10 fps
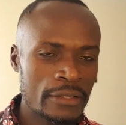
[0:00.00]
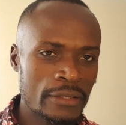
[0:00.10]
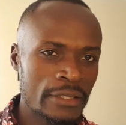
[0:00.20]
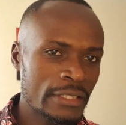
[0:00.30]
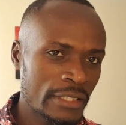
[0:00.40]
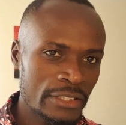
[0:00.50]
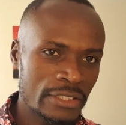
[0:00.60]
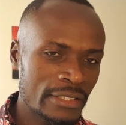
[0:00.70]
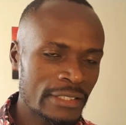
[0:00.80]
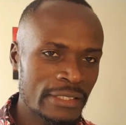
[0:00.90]
research
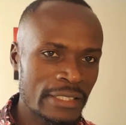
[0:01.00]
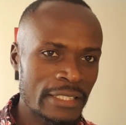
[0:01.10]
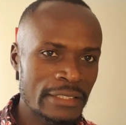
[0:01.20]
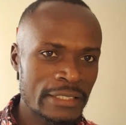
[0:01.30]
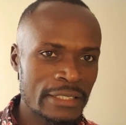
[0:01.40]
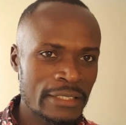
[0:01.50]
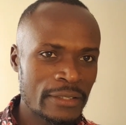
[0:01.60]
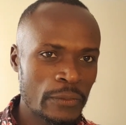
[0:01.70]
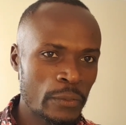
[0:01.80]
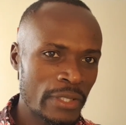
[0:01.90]
assistant
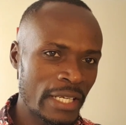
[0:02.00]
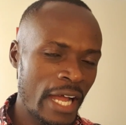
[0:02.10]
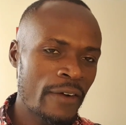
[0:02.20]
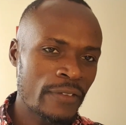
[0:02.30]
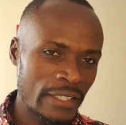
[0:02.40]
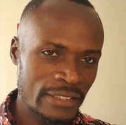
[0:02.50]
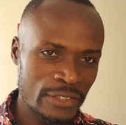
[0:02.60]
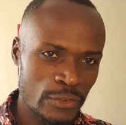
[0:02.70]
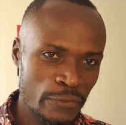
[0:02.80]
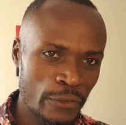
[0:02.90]
will have
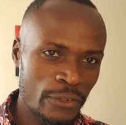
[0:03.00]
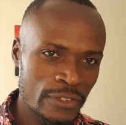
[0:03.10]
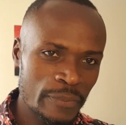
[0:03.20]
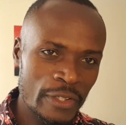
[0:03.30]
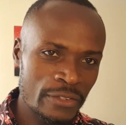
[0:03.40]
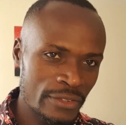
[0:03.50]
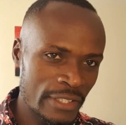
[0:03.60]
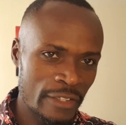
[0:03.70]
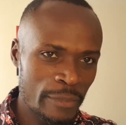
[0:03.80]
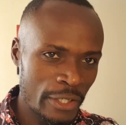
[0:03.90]
access, of course, because
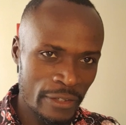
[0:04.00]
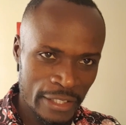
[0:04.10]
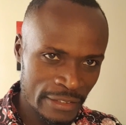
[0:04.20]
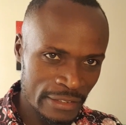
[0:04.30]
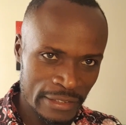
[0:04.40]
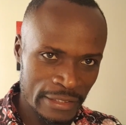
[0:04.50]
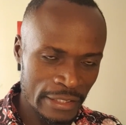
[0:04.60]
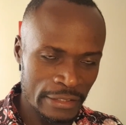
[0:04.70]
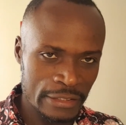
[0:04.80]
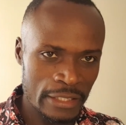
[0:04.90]
they'll be collecting the
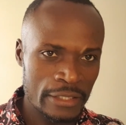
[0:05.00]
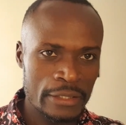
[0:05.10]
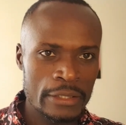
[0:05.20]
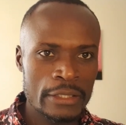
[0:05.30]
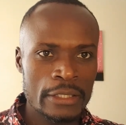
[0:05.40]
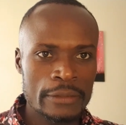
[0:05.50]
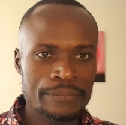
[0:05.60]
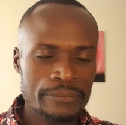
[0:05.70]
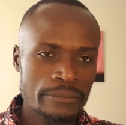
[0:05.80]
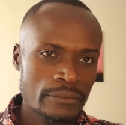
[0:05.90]
data.
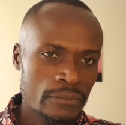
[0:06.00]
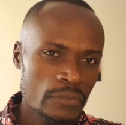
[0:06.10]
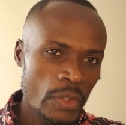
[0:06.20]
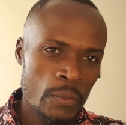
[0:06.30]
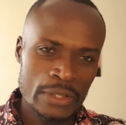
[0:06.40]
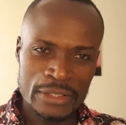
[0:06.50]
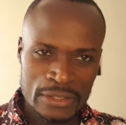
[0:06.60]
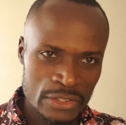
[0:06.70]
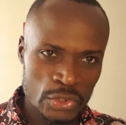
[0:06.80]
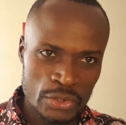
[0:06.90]
Once
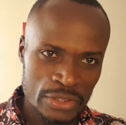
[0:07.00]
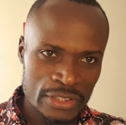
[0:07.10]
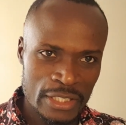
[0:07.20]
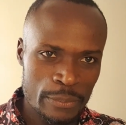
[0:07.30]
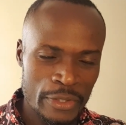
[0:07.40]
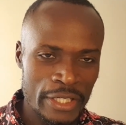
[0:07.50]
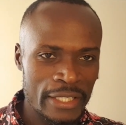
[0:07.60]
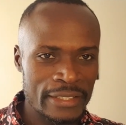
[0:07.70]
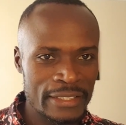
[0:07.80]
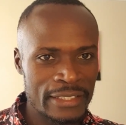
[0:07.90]
it's stored
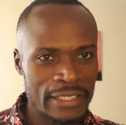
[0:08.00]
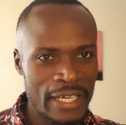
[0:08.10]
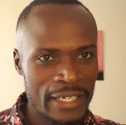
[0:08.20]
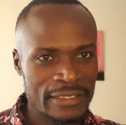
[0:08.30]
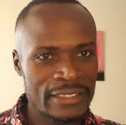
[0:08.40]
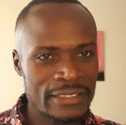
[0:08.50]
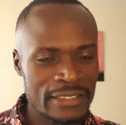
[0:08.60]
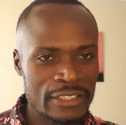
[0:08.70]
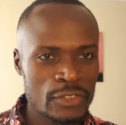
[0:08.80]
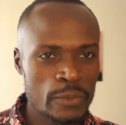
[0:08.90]
somewhere, the access
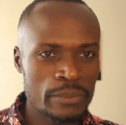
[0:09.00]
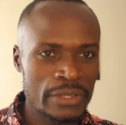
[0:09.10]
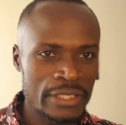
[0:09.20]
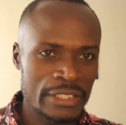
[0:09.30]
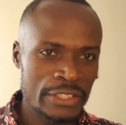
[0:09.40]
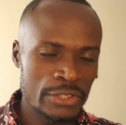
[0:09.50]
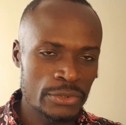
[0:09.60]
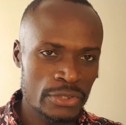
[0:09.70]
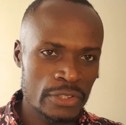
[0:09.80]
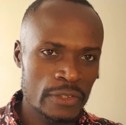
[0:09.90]
need to be
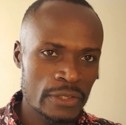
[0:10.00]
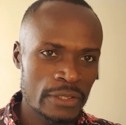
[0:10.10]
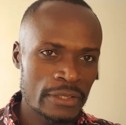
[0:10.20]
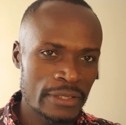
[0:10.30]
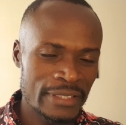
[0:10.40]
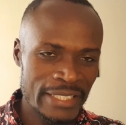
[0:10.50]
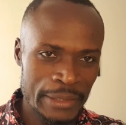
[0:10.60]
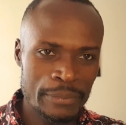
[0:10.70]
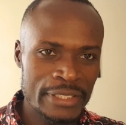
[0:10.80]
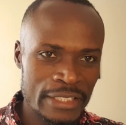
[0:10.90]
reduced,
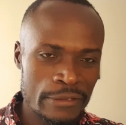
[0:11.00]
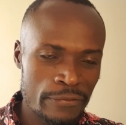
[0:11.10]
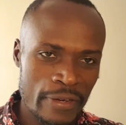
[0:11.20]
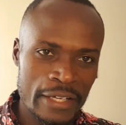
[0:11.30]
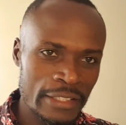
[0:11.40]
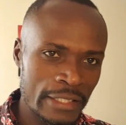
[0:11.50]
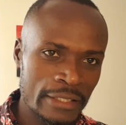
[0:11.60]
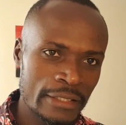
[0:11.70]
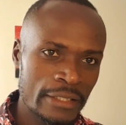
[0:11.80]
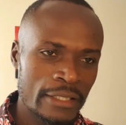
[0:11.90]
limited further.
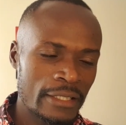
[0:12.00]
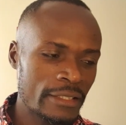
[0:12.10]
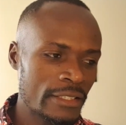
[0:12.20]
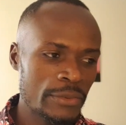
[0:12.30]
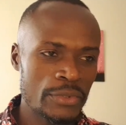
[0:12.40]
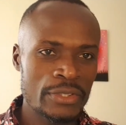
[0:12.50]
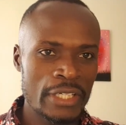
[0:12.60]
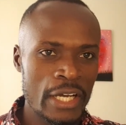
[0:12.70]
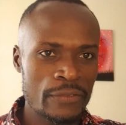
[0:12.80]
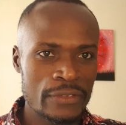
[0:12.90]
Let's say we only
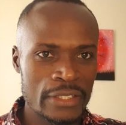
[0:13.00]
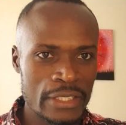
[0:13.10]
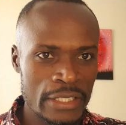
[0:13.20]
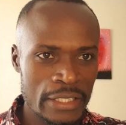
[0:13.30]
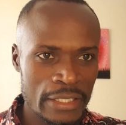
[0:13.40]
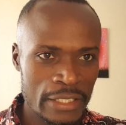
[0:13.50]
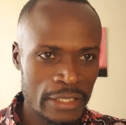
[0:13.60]
have the